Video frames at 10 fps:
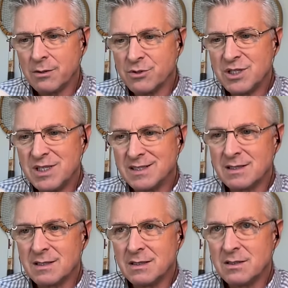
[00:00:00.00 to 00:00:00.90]

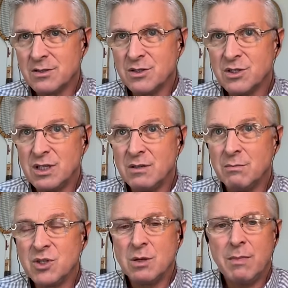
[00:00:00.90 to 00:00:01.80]
she
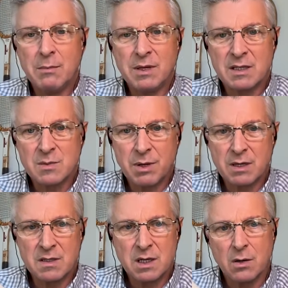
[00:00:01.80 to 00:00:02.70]
may be
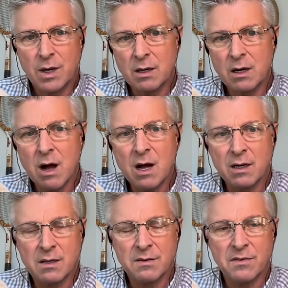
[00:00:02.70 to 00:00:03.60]
experiencing greater
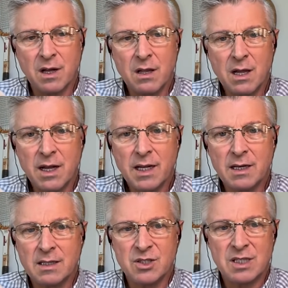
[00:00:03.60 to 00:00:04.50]
cognitive decline
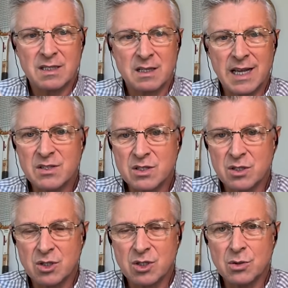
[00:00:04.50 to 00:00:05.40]
and she has less to
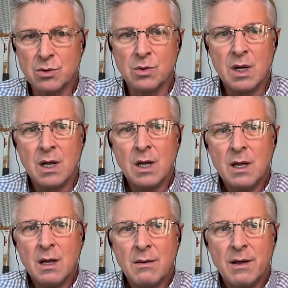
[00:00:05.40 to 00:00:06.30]
do.
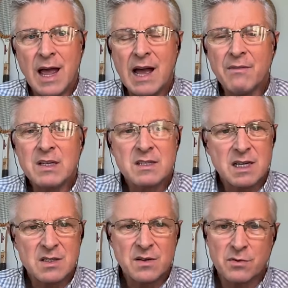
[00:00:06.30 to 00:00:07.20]
Having a
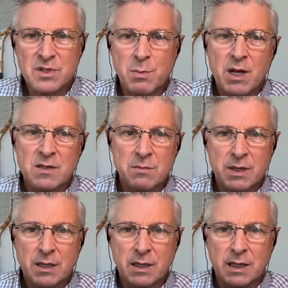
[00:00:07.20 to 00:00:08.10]
sense of
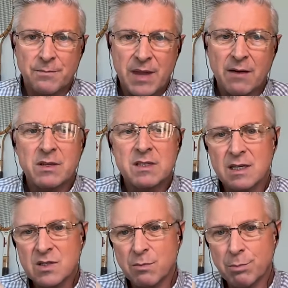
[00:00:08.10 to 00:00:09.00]
responsibility, having a
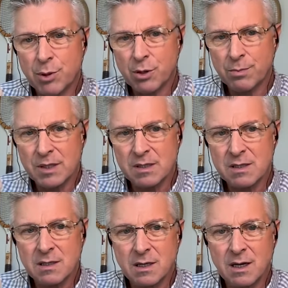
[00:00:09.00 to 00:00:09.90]
sense of
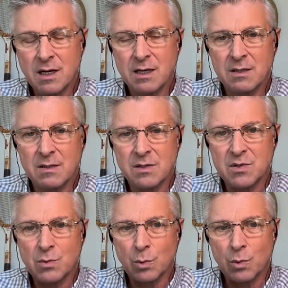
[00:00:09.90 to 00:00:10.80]
purpose is
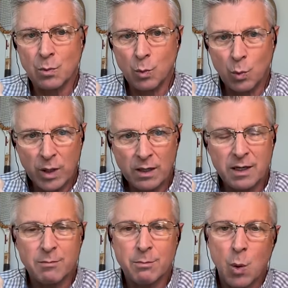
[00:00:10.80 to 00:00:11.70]
really
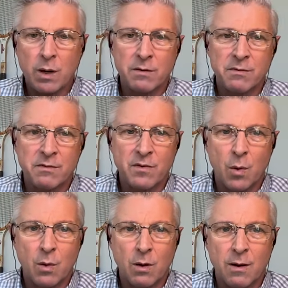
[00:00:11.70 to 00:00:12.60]
important
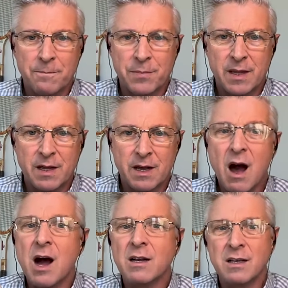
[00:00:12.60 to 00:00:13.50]
for
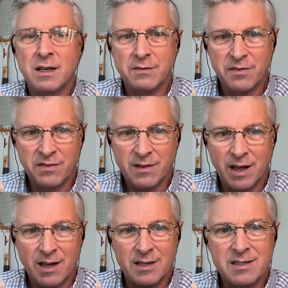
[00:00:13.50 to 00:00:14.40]
cognitive
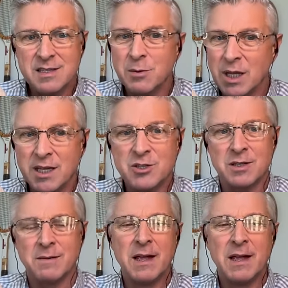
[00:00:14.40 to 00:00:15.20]
stimulation.